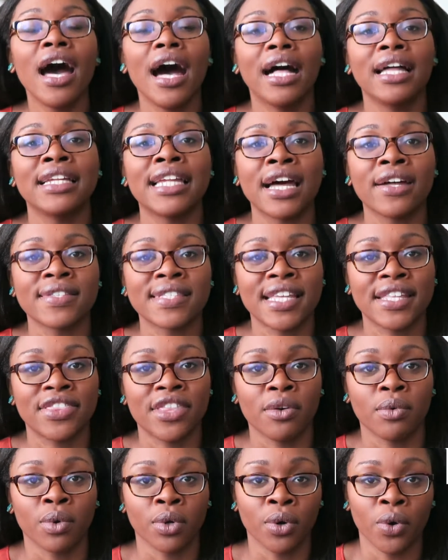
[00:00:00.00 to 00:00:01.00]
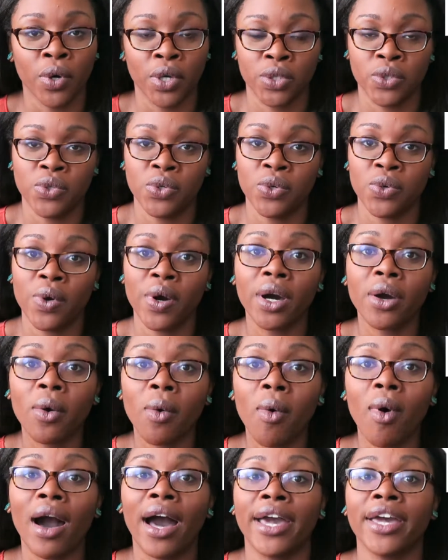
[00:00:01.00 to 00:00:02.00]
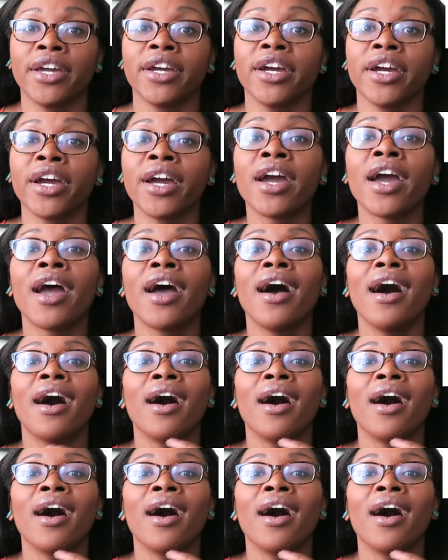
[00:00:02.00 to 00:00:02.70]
announced that they were going to acquire